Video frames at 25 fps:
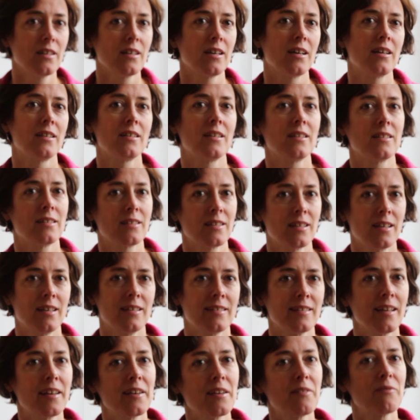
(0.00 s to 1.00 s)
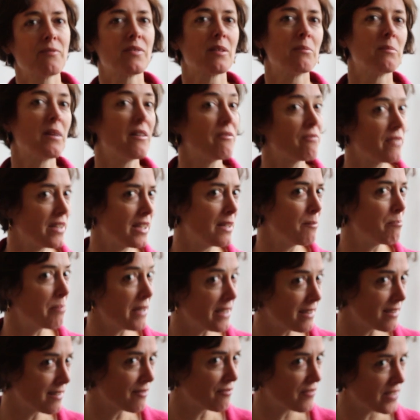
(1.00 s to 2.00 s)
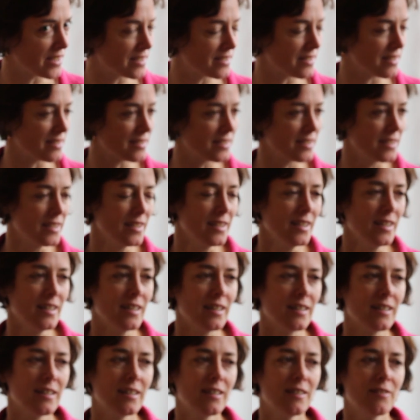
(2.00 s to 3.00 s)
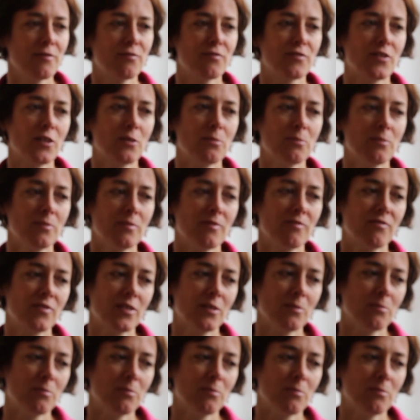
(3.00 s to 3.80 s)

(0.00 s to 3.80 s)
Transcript: and none of them have really benefited from